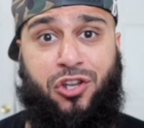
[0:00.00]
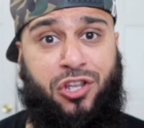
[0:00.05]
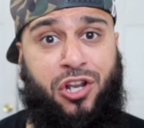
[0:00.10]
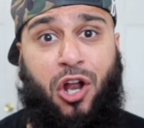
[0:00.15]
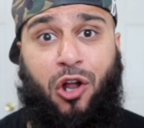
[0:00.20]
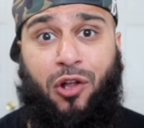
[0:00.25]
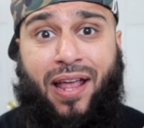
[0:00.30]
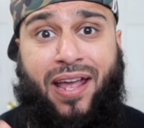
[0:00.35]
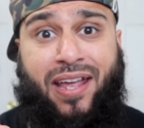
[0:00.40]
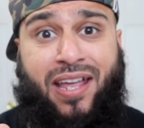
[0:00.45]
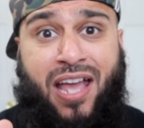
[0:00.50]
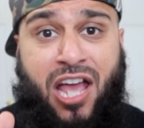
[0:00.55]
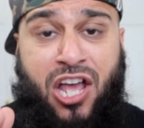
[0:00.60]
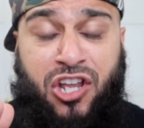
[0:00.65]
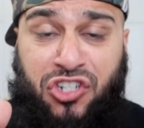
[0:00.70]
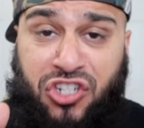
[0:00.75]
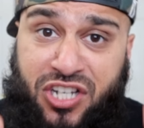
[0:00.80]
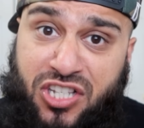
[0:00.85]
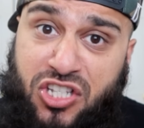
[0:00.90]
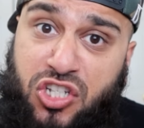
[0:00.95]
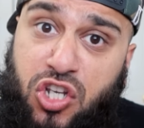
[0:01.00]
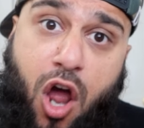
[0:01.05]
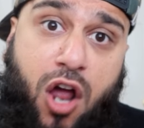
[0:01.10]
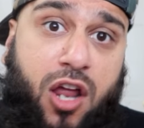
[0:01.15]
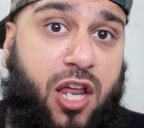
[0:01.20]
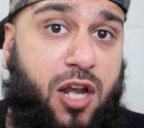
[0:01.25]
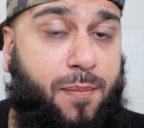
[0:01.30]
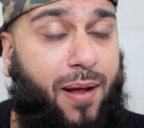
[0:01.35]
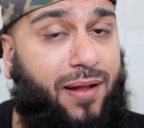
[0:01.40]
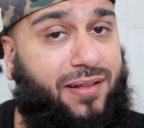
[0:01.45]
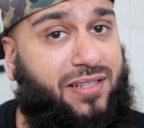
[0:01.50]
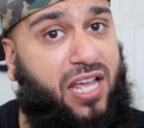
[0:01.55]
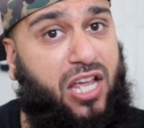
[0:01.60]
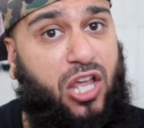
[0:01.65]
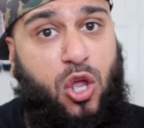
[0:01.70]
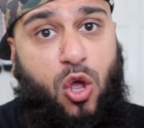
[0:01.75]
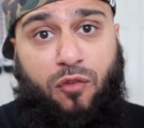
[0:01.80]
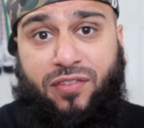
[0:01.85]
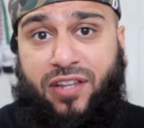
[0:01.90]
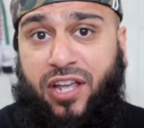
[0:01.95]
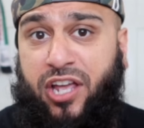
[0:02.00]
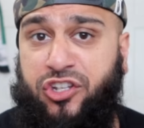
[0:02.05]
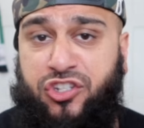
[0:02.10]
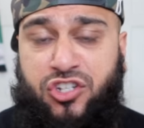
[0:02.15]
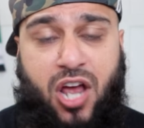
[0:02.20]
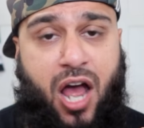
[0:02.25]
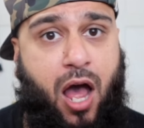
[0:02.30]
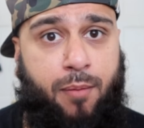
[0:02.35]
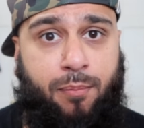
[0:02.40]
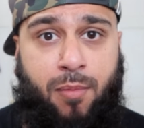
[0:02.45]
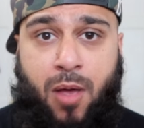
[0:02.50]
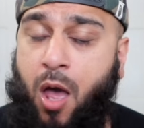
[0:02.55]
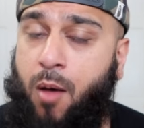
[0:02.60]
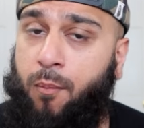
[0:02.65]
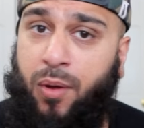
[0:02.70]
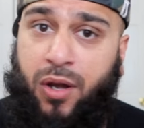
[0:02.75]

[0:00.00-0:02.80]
You know, like she's talking about taking off the hijab,